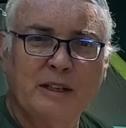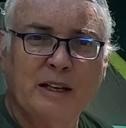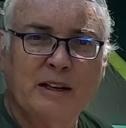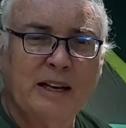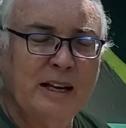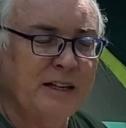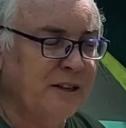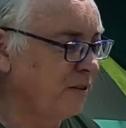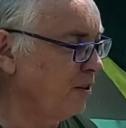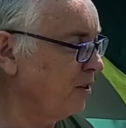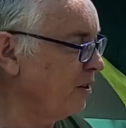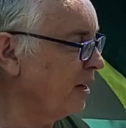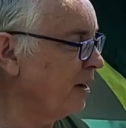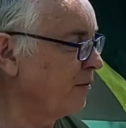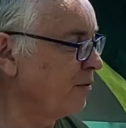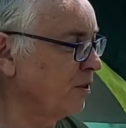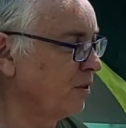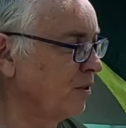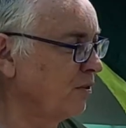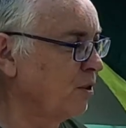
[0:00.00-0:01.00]
I mean,
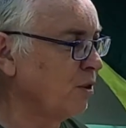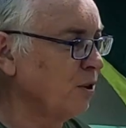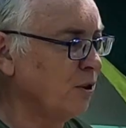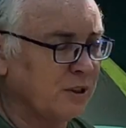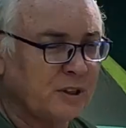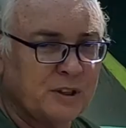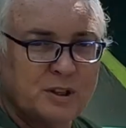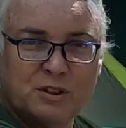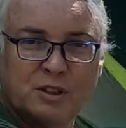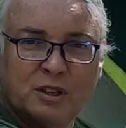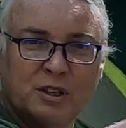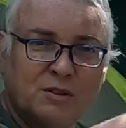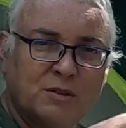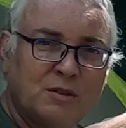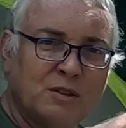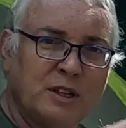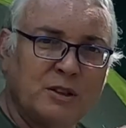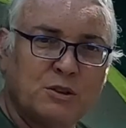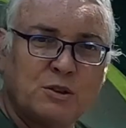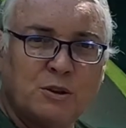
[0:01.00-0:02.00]
anything you have to cook
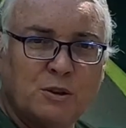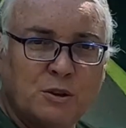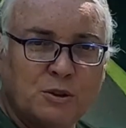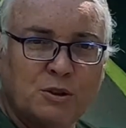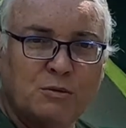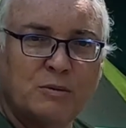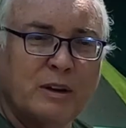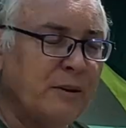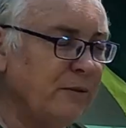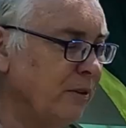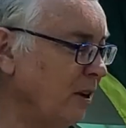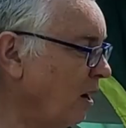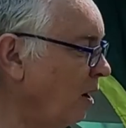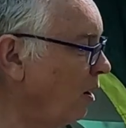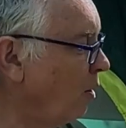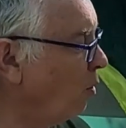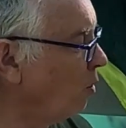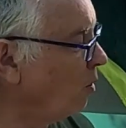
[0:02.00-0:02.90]
is cooked around the